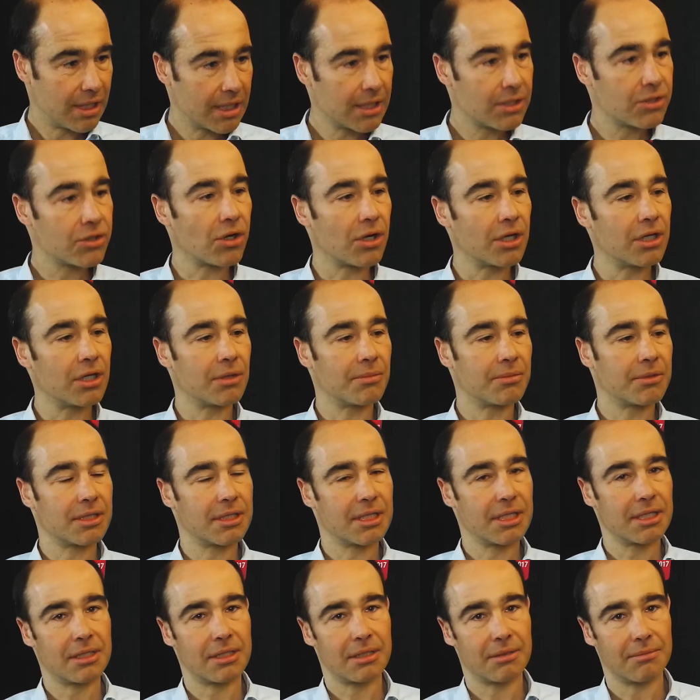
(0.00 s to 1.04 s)
really join up the
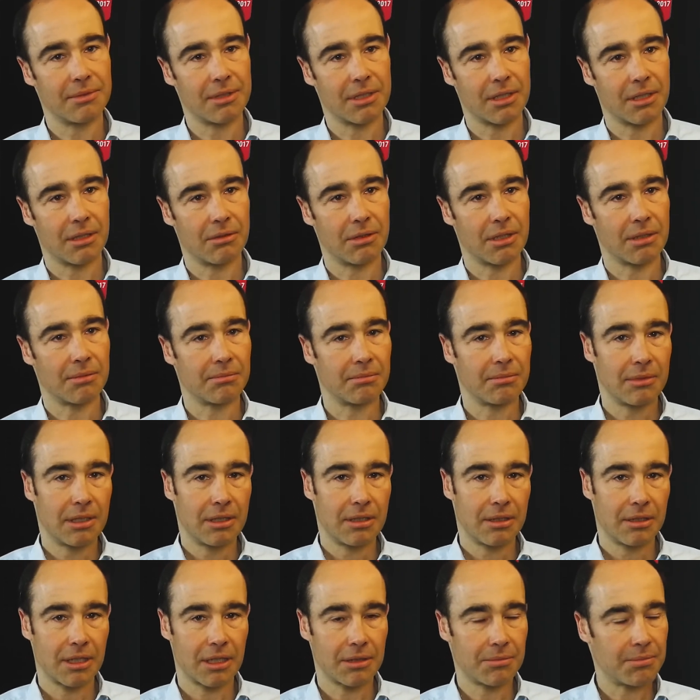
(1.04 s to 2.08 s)
system. So
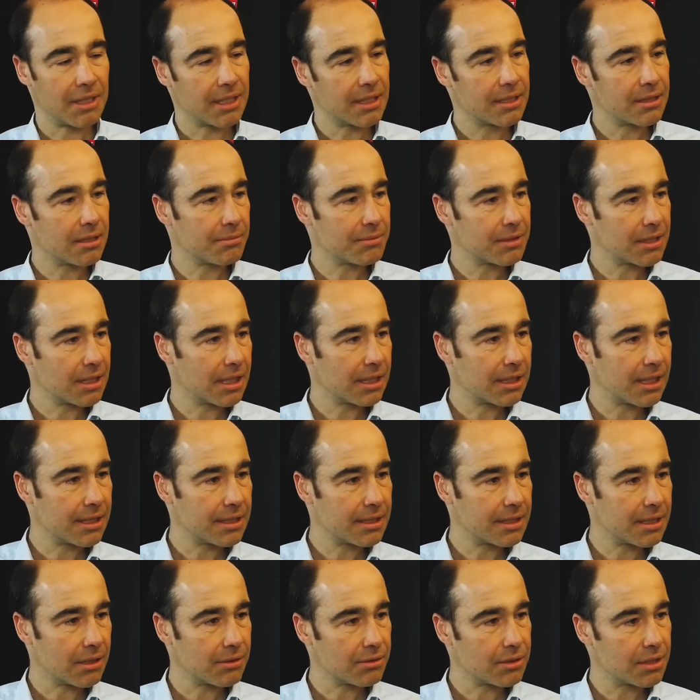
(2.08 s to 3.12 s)
that makes something like
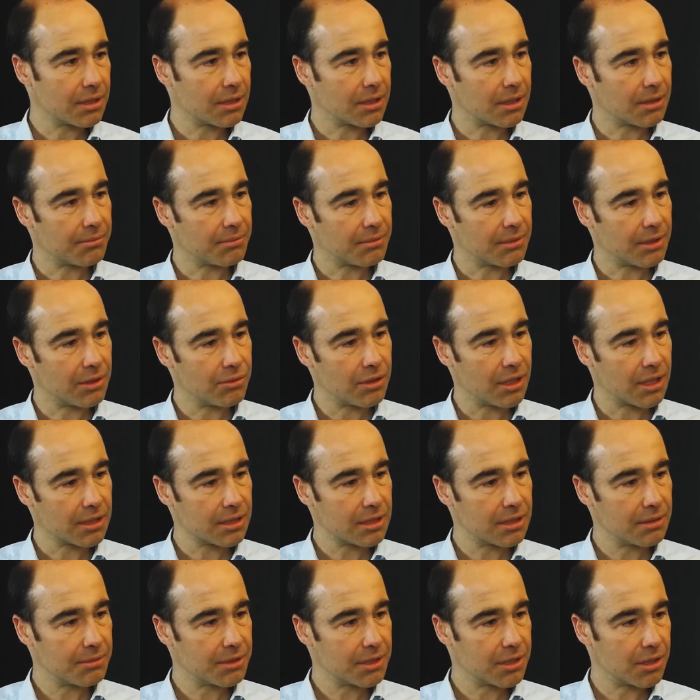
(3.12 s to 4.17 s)
10,000 new
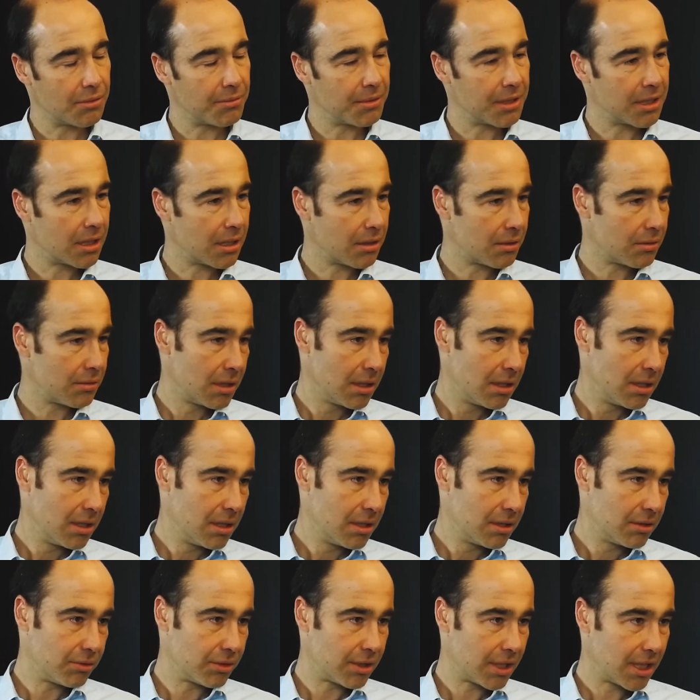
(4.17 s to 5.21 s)
customers. So we now,
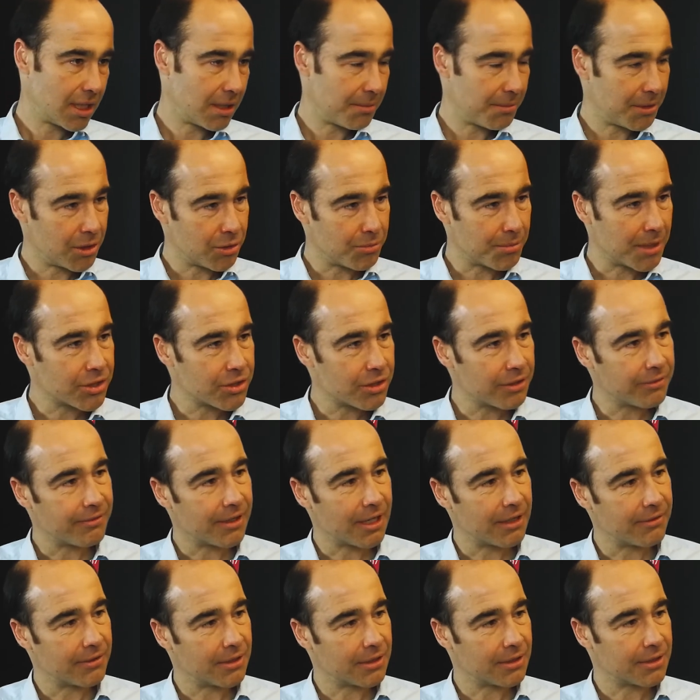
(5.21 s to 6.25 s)
today, you mentioned
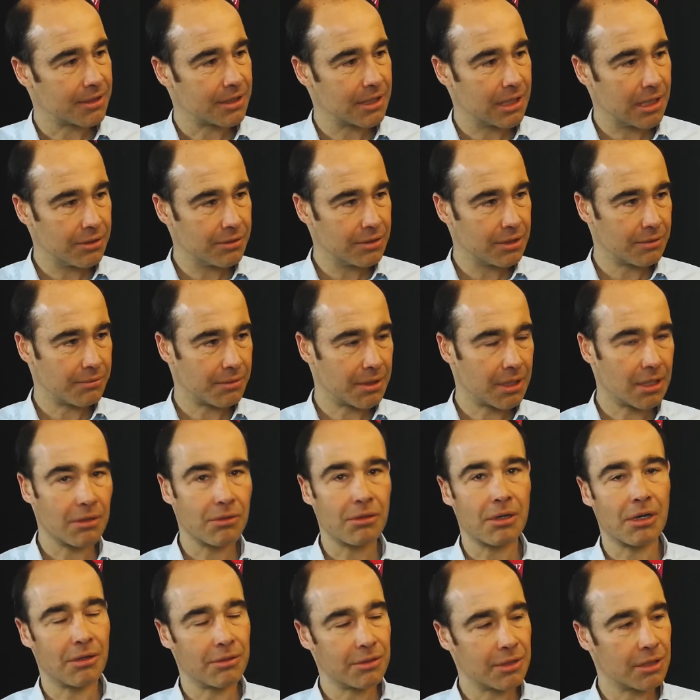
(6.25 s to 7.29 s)
500,000, we're
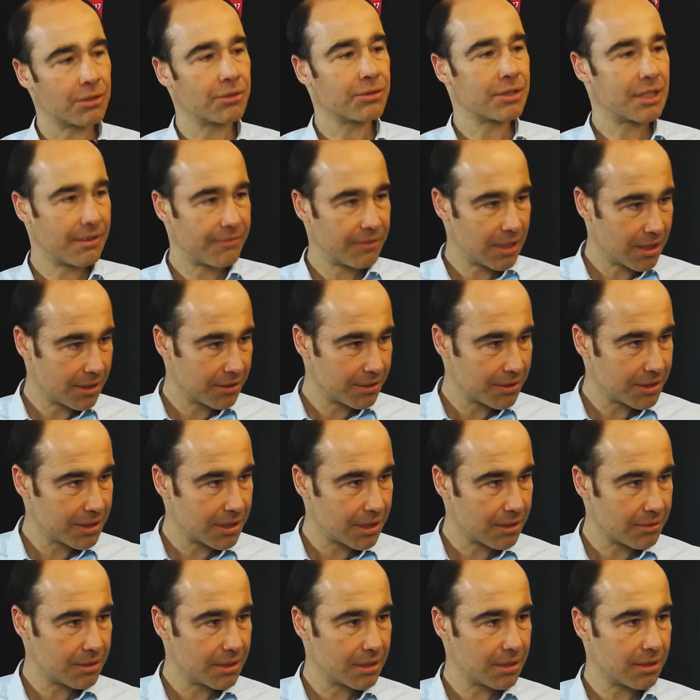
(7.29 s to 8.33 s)
now closer to
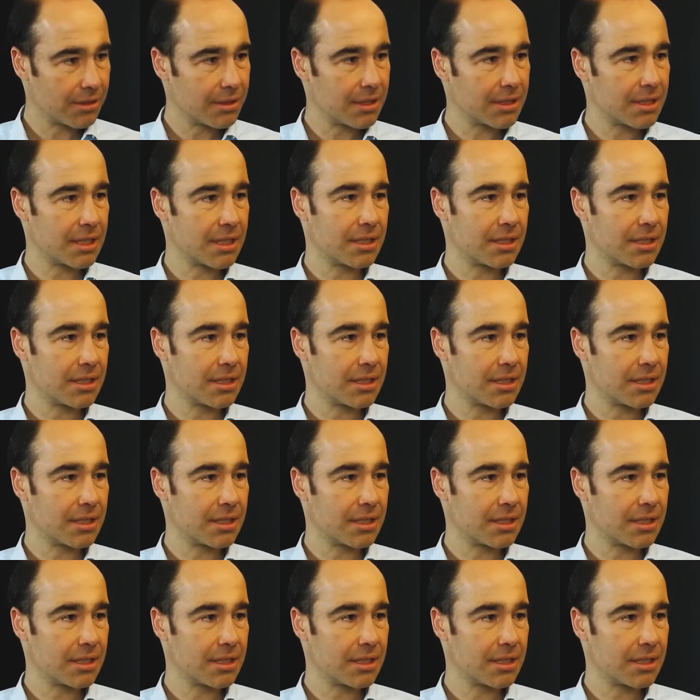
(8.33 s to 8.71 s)
700,000 on the